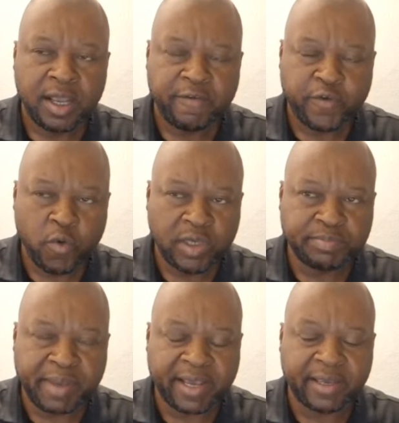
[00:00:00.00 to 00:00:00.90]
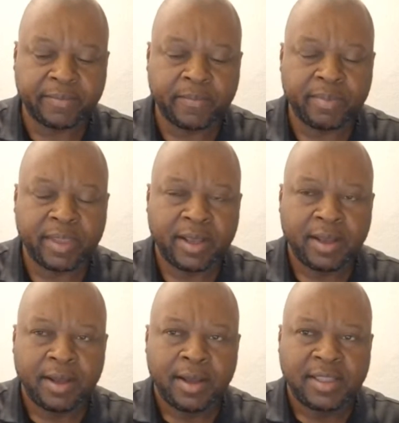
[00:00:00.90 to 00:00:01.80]
a few weeks back.
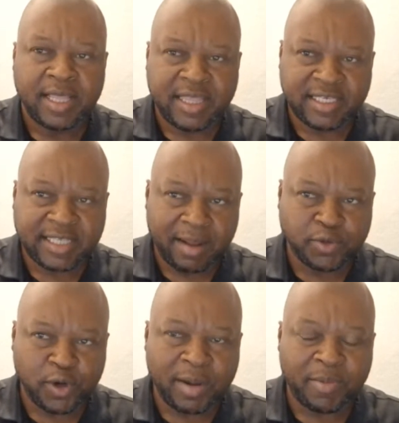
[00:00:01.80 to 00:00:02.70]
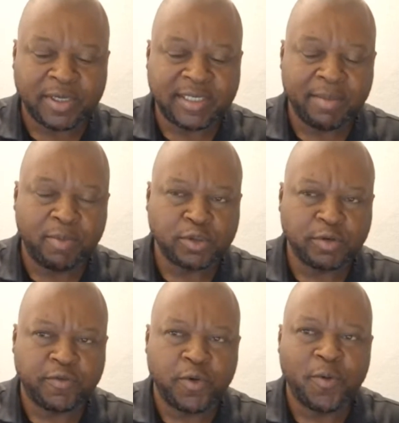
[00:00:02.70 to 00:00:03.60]
The things that I'm talking about here, most
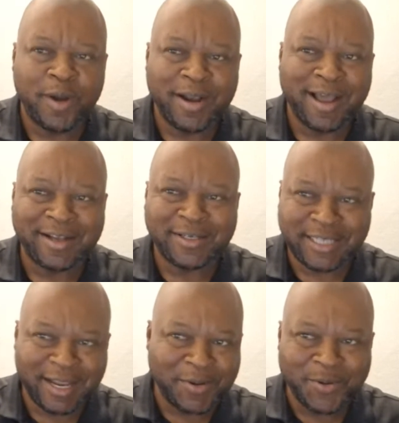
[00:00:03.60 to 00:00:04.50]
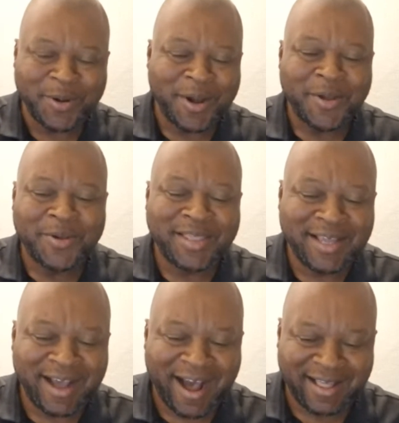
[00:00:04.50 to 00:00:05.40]
of you, when I tell you, you
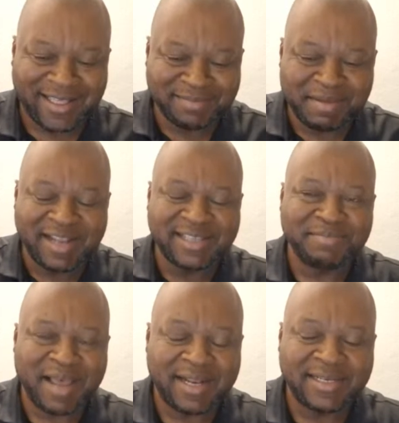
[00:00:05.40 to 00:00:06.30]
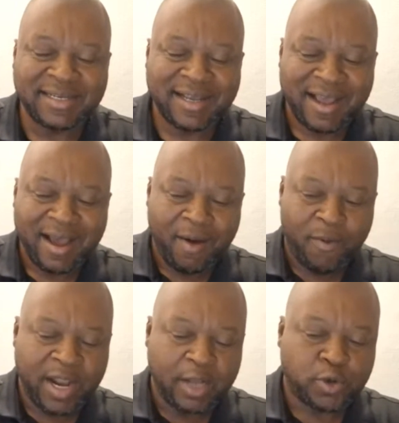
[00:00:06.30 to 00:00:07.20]
think, this man is mad.
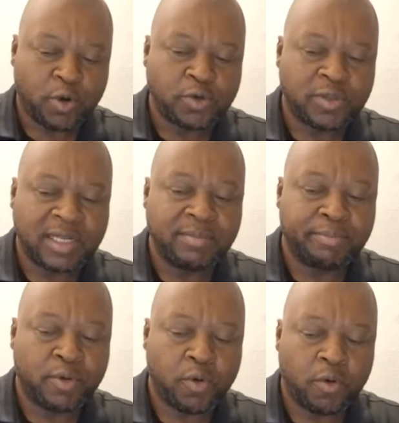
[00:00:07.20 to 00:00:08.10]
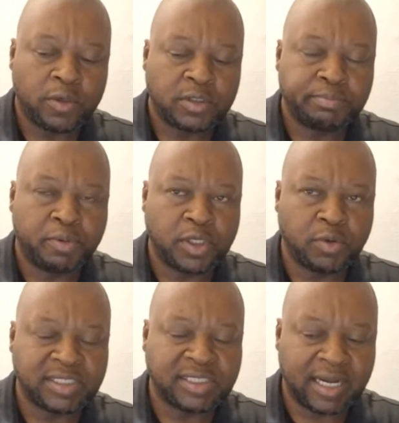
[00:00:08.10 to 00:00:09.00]
When I told you that Mpoko's body
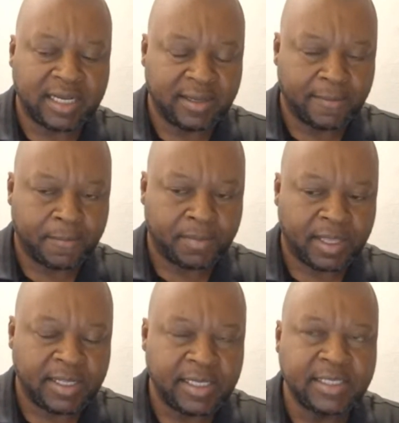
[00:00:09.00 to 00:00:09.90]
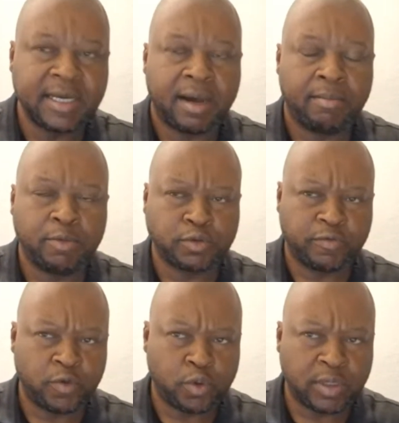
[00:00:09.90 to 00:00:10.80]
was stuck in India, most
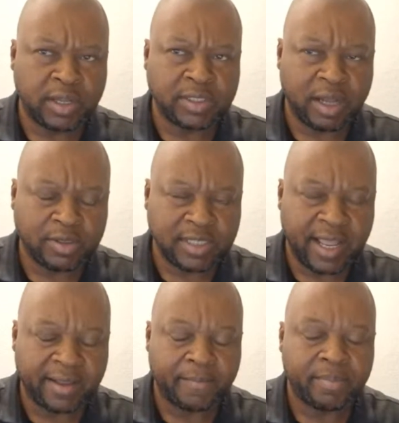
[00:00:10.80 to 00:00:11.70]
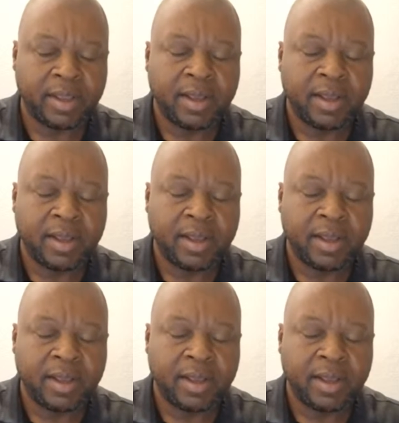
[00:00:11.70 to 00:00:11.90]
of you thought that I was lying.